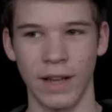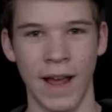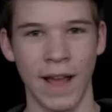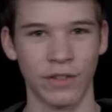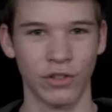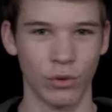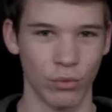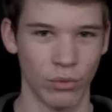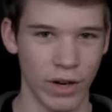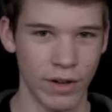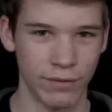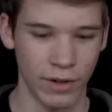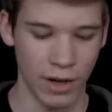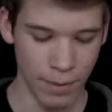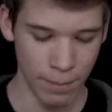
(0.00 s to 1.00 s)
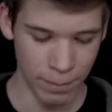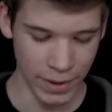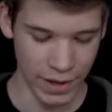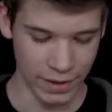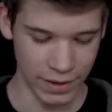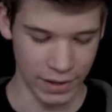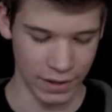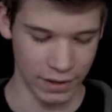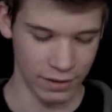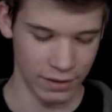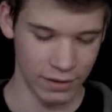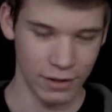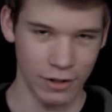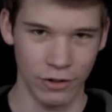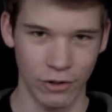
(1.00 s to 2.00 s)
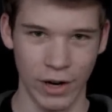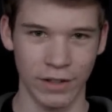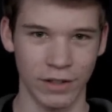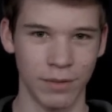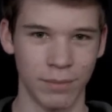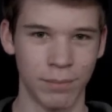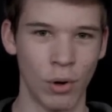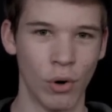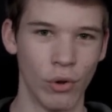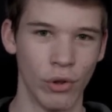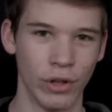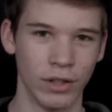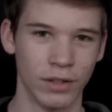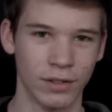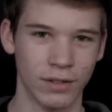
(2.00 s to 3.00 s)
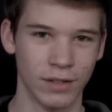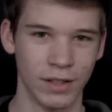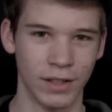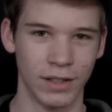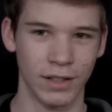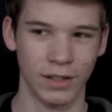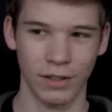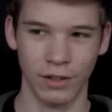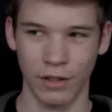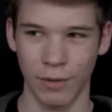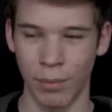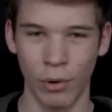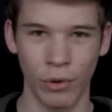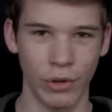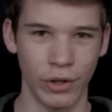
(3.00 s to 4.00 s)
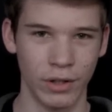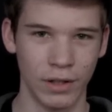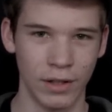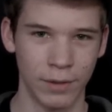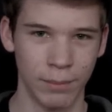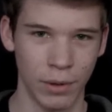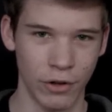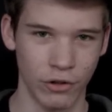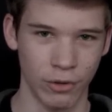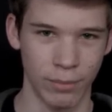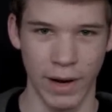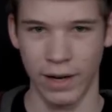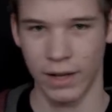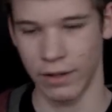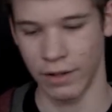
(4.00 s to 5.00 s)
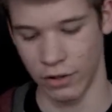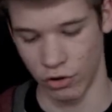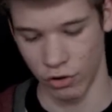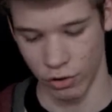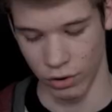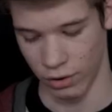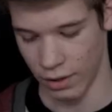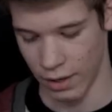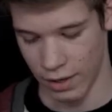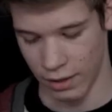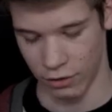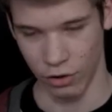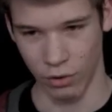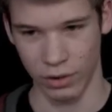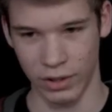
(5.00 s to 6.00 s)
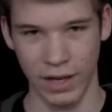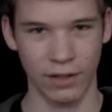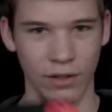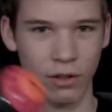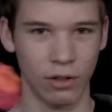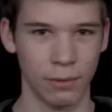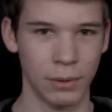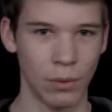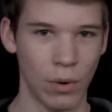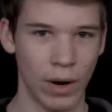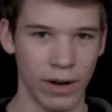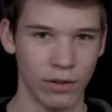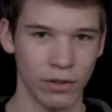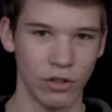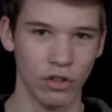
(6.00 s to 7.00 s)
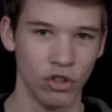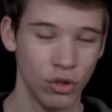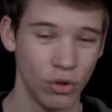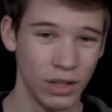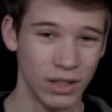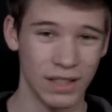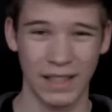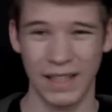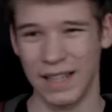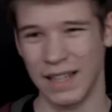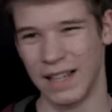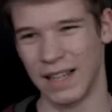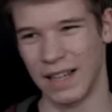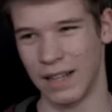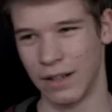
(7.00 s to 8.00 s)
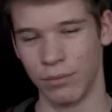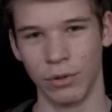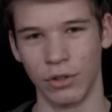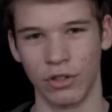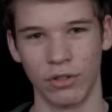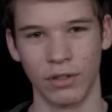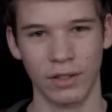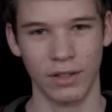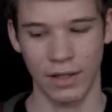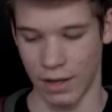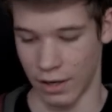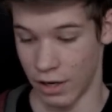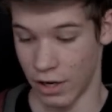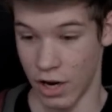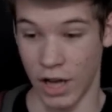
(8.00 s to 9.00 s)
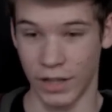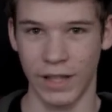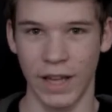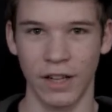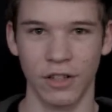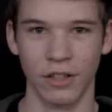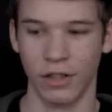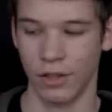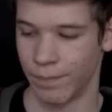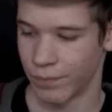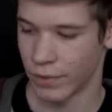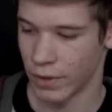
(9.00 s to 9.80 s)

it has to rev up and then it, or it has to pull the, uh, the pull the plunger back and then shoot it. So it takes a little bit of while to shoot it, uh, which is not that good.